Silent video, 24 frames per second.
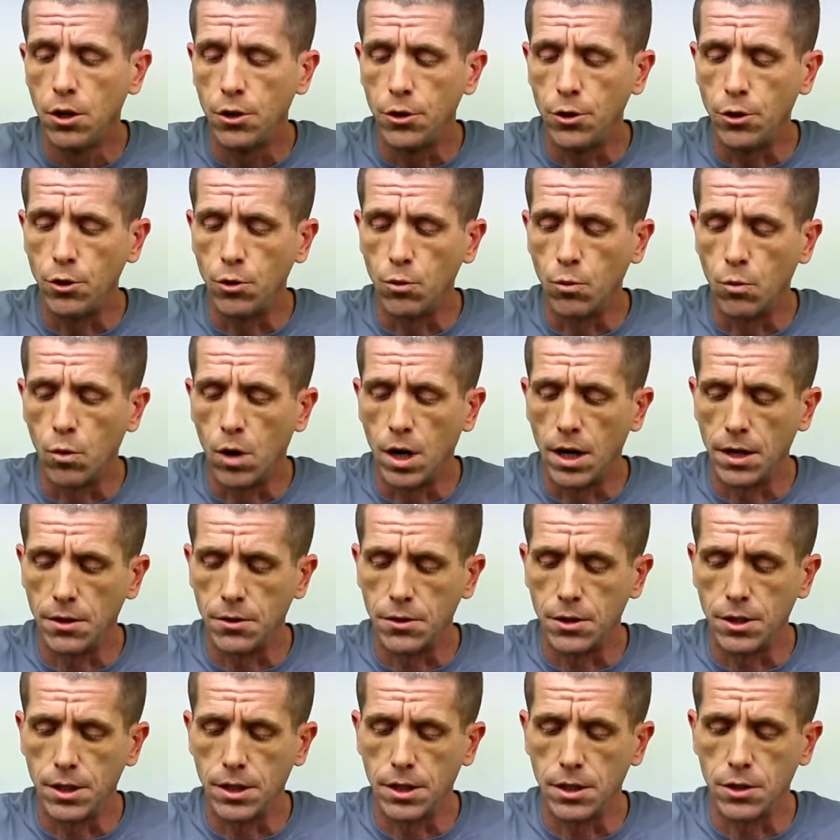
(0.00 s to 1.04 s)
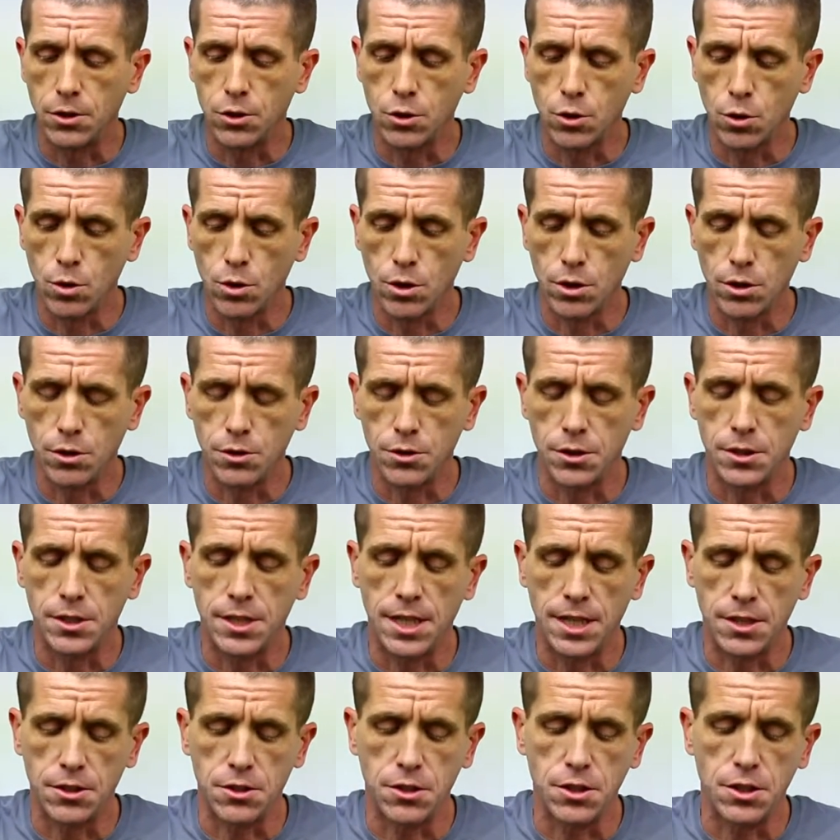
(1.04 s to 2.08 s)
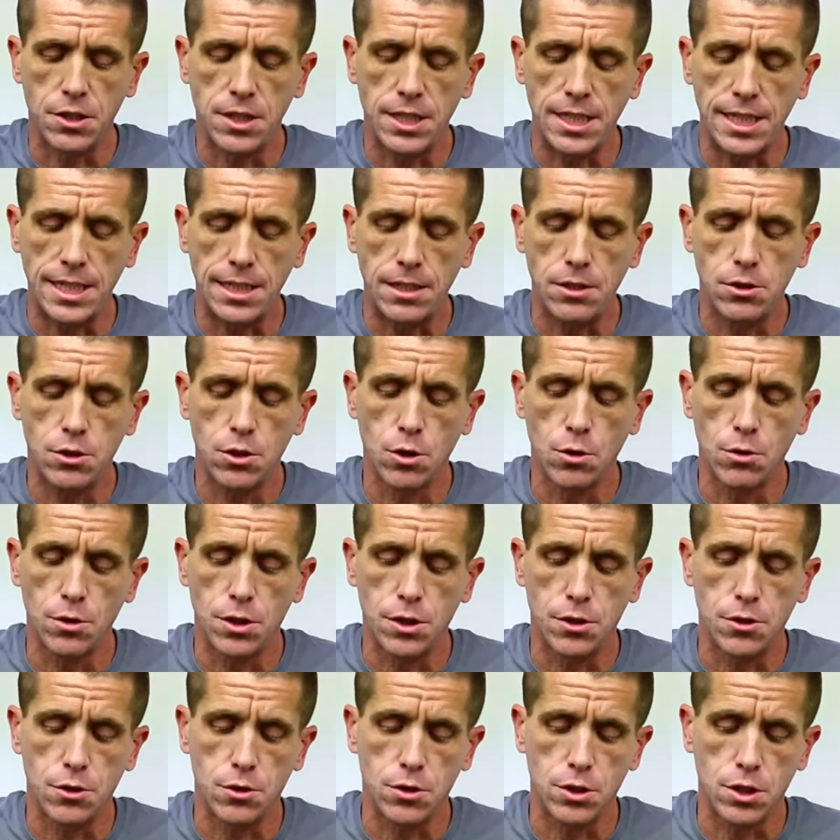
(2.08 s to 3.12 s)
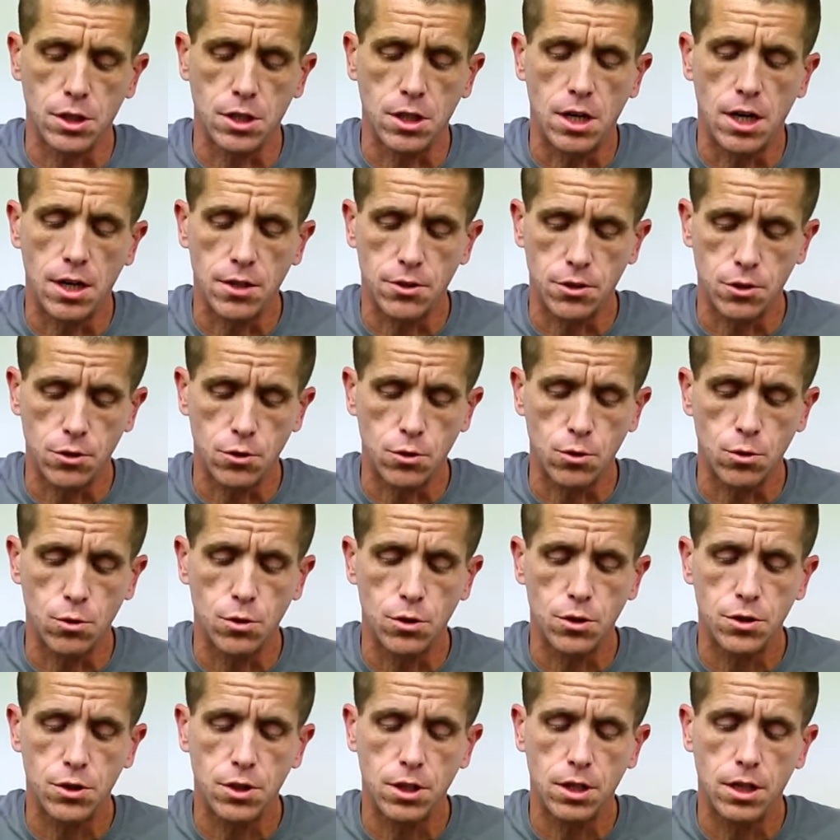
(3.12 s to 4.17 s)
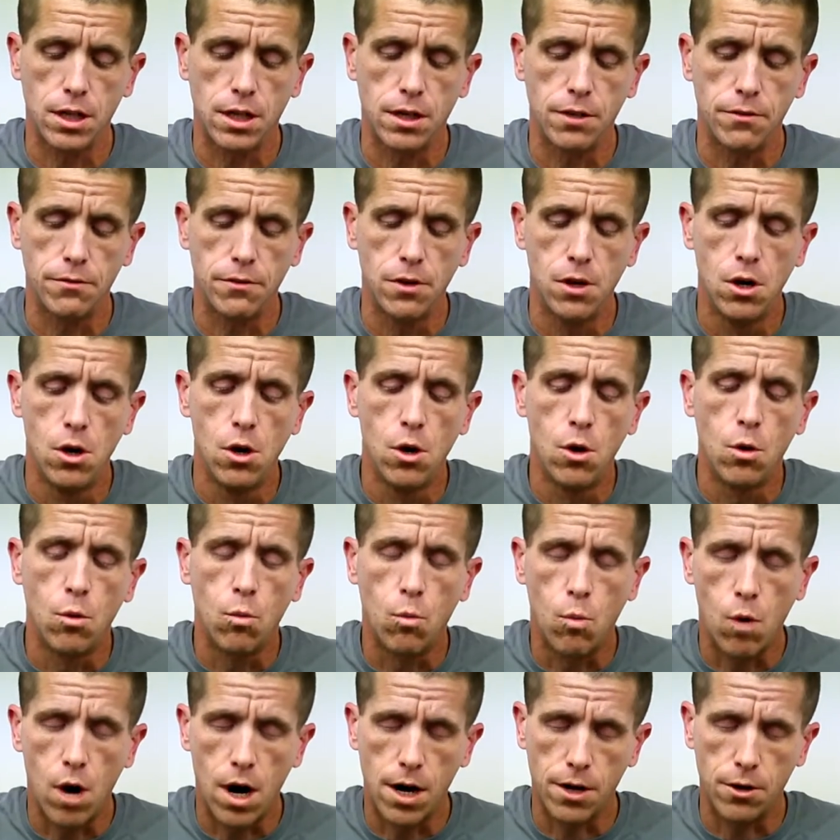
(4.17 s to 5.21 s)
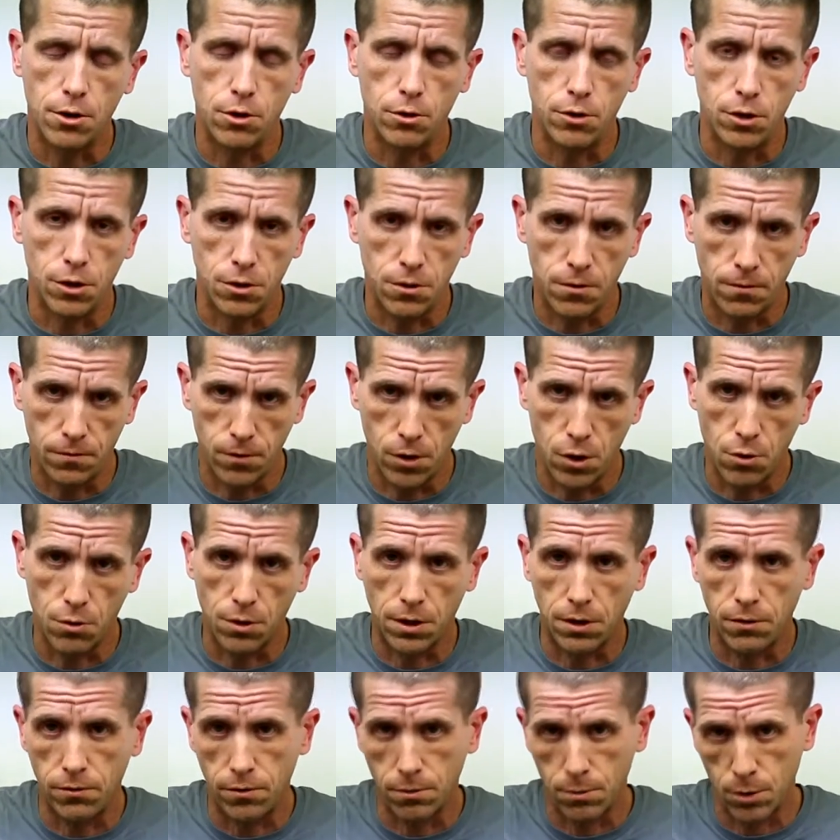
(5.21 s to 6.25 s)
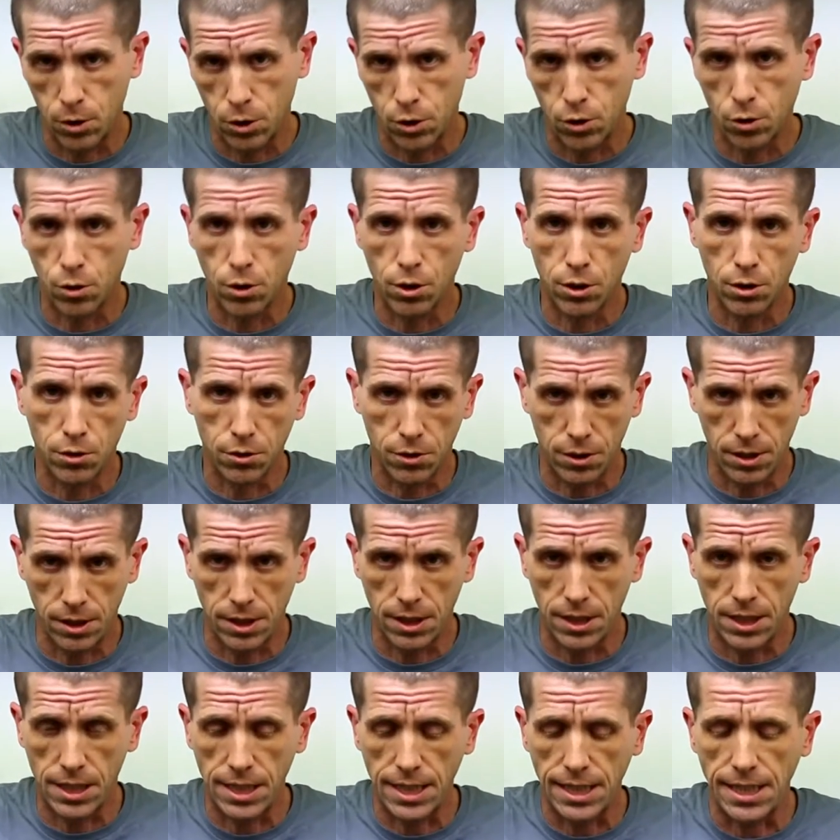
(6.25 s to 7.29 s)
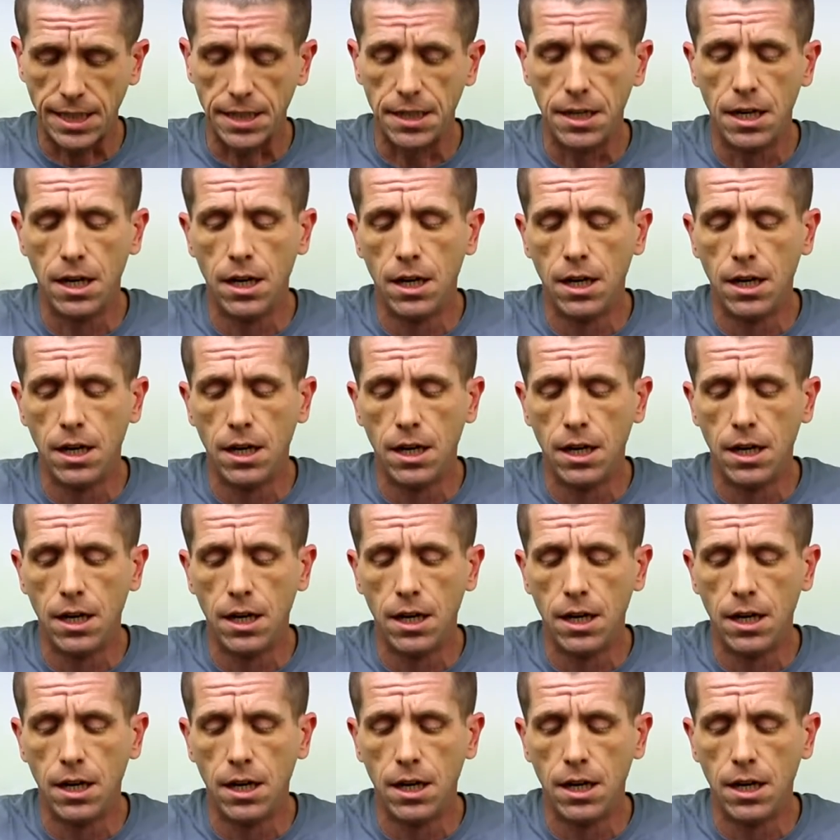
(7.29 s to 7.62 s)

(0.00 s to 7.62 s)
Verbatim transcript: you want the soil to touch the seed so that there's a constant source of water that's flowing from the soil to the seed,